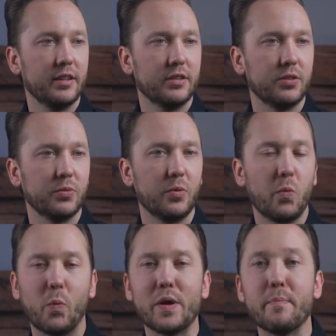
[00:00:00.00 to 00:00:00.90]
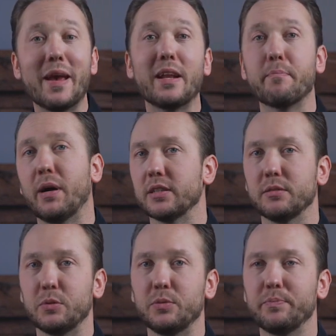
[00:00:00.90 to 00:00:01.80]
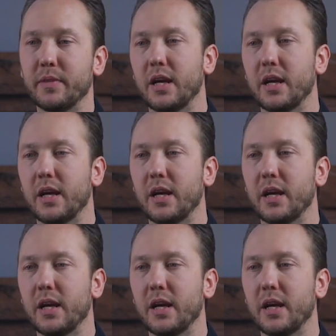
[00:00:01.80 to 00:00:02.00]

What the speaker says: So we made it possible.